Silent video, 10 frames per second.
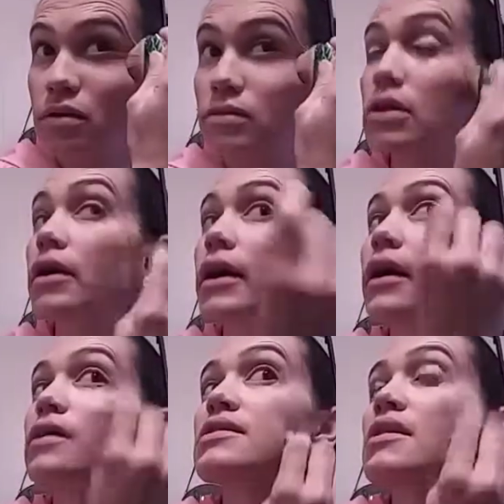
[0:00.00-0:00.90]
I'm sorry,
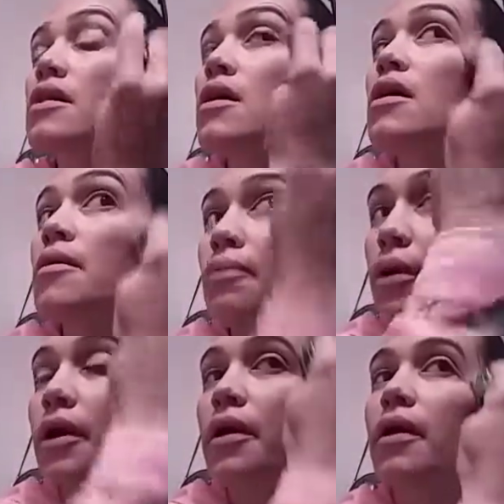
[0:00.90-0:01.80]
guys.
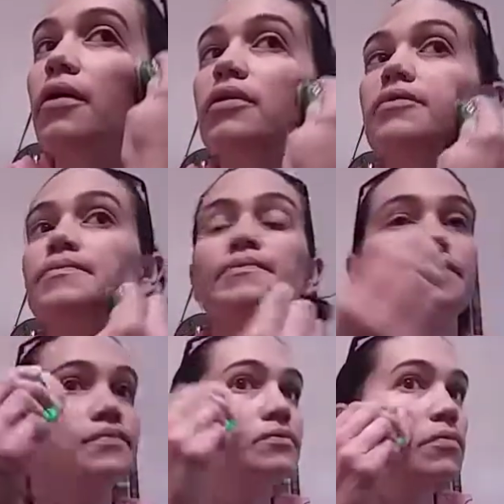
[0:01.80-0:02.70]
But I
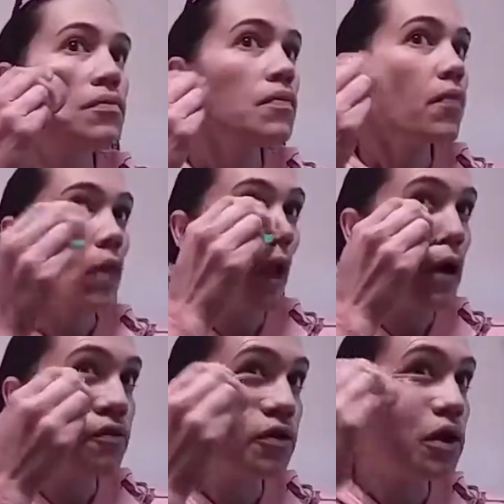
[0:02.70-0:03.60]

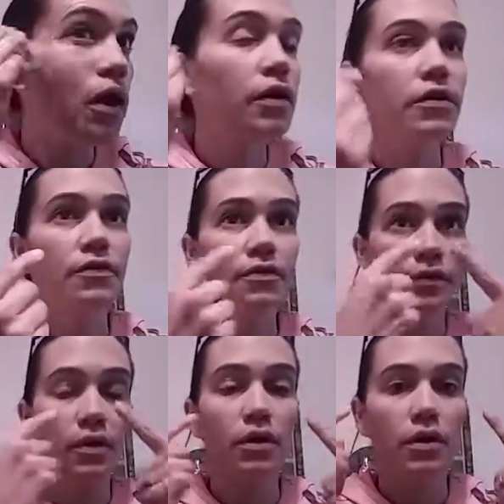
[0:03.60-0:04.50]
have a lot
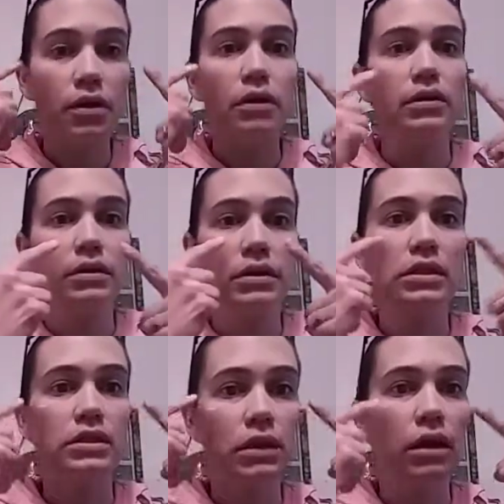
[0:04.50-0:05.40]
of
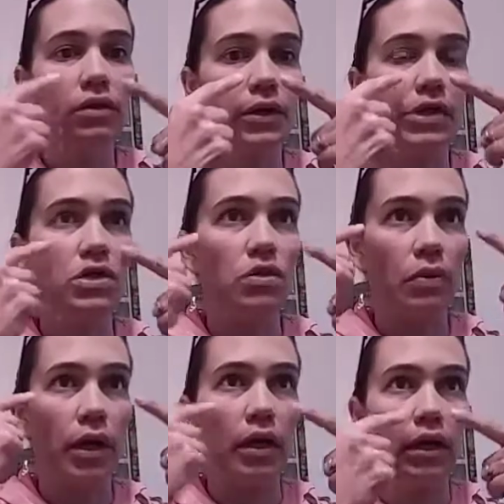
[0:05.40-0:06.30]
discoloration
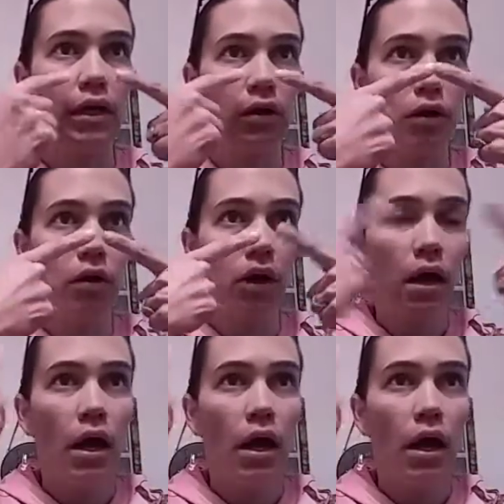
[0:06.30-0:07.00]
right in here.